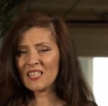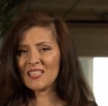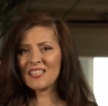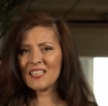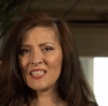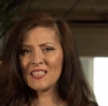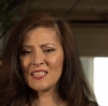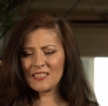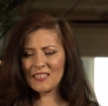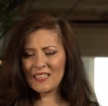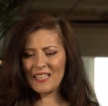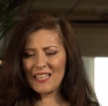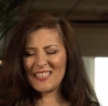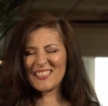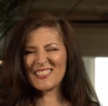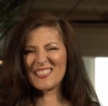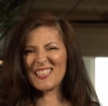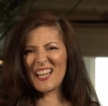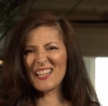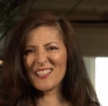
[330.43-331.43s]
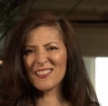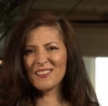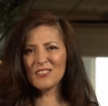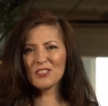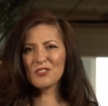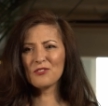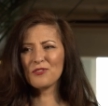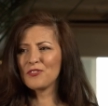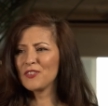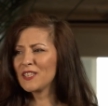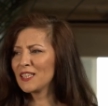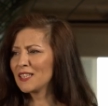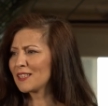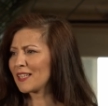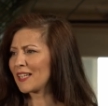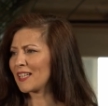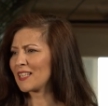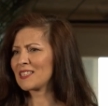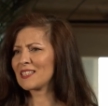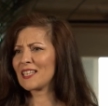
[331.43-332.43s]
these entangled
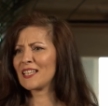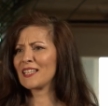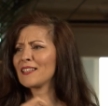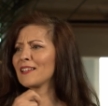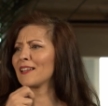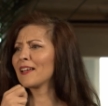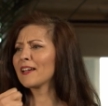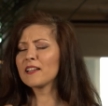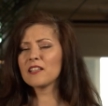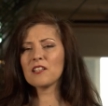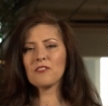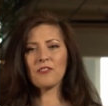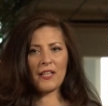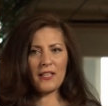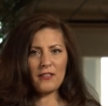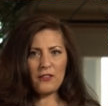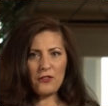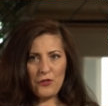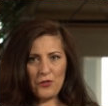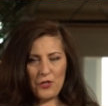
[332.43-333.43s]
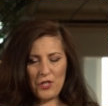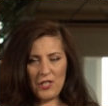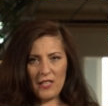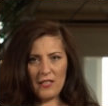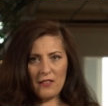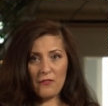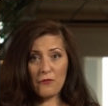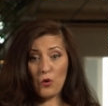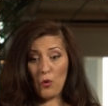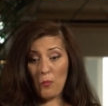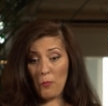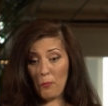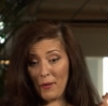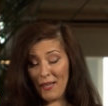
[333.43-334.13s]
feelings and negative energy from